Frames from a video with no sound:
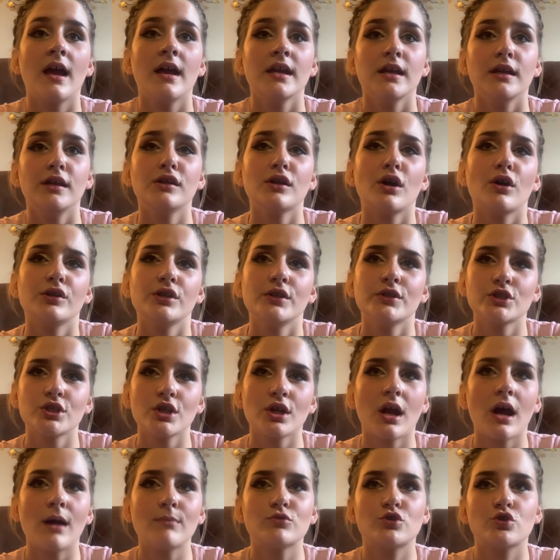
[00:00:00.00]
you know you
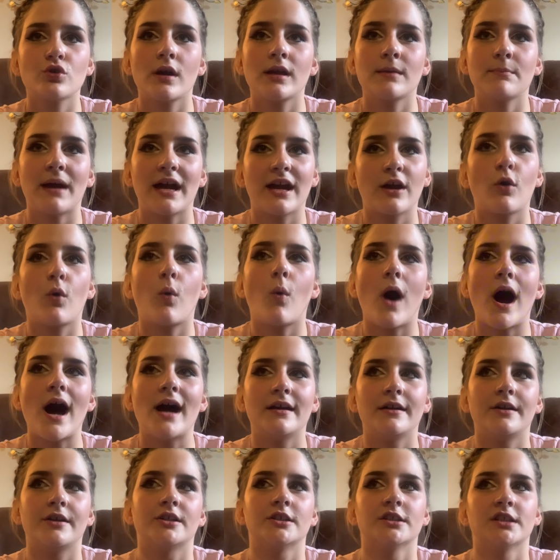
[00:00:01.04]
should come join my
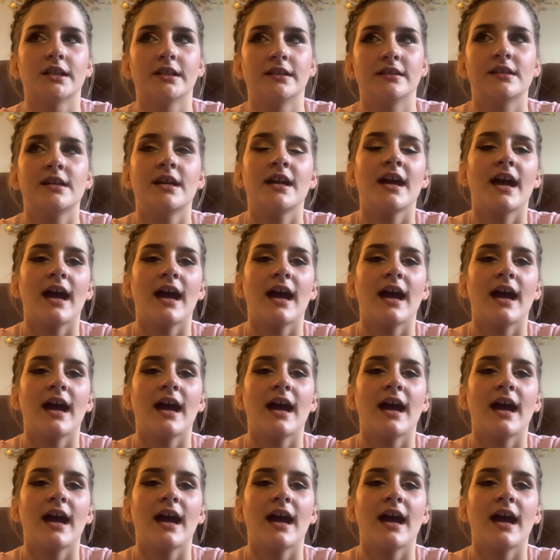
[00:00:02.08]
choir and